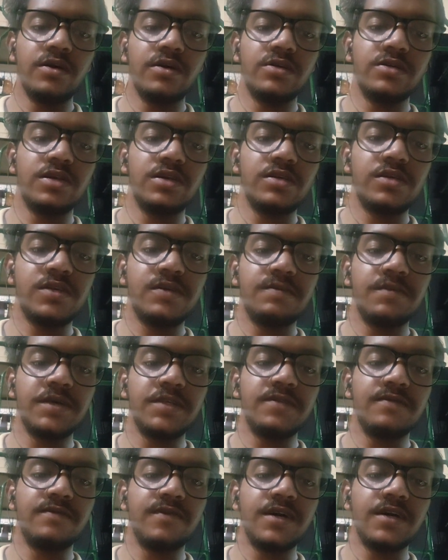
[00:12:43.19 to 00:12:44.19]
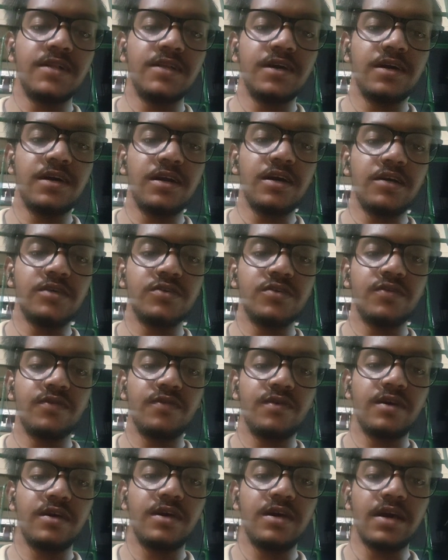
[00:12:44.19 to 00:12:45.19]
shall specify the class of
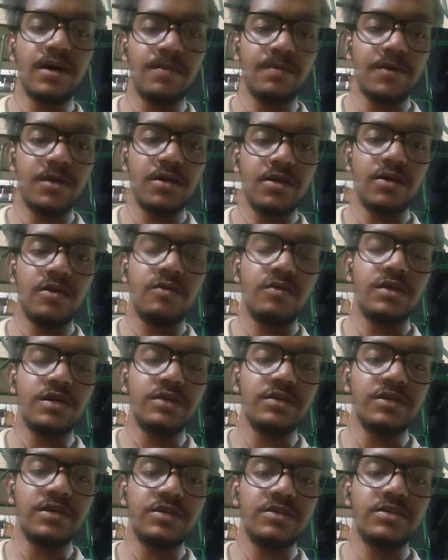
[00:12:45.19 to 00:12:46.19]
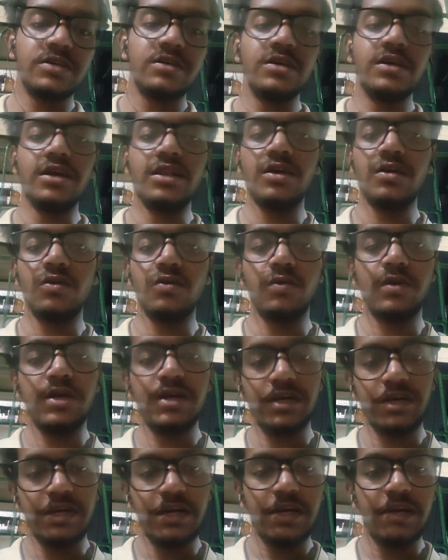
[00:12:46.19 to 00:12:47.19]
capital account transaction including
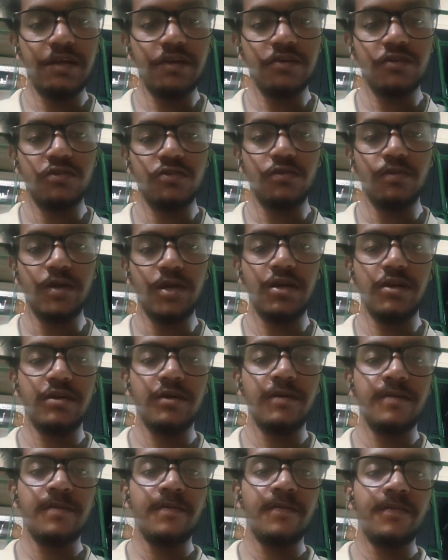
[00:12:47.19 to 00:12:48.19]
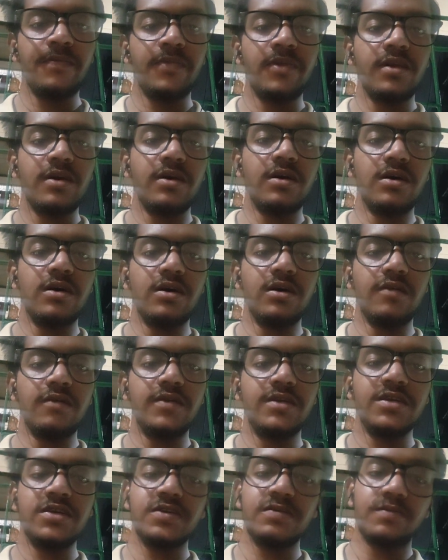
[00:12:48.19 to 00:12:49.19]
debt instrument
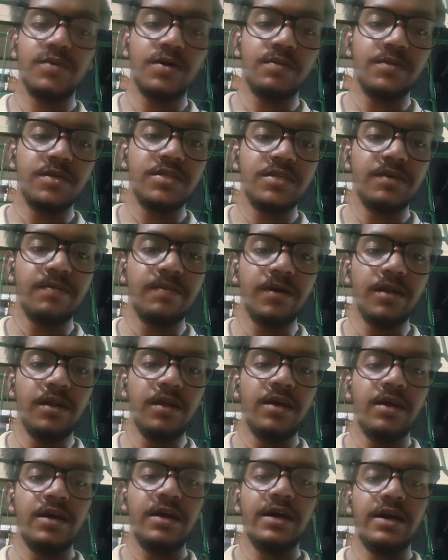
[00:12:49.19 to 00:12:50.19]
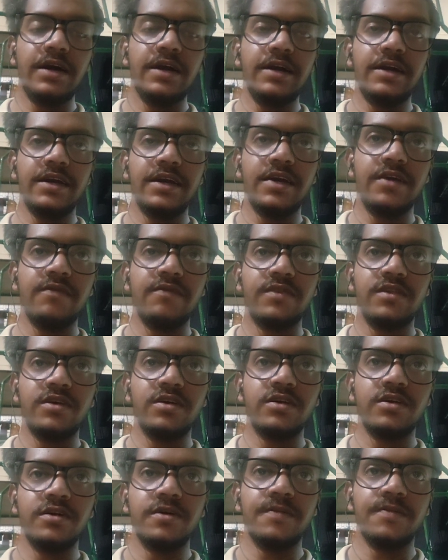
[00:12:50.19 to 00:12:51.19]
which is permissible and give
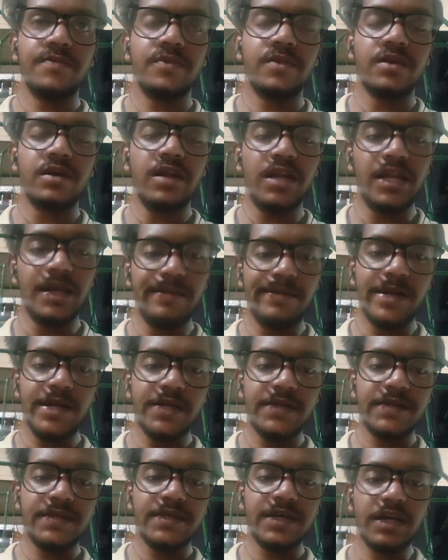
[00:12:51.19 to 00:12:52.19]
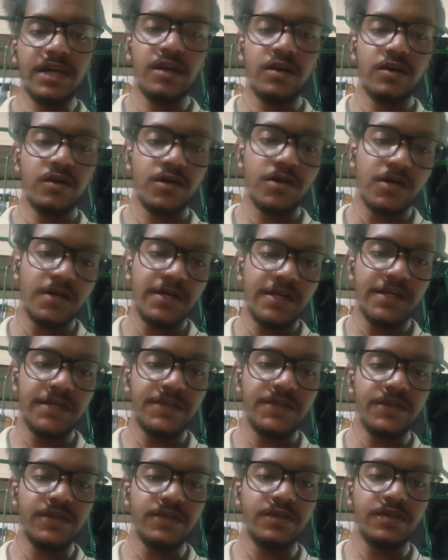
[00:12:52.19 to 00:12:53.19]
the limits and
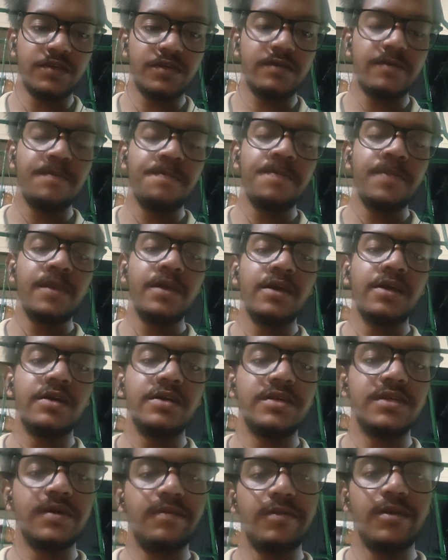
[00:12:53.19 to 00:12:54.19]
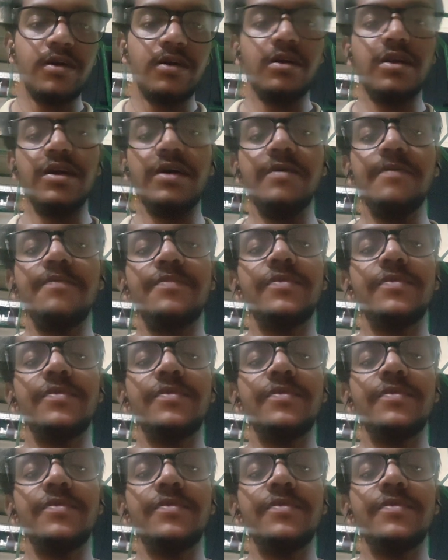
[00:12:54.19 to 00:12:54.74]
conditions. Similarly,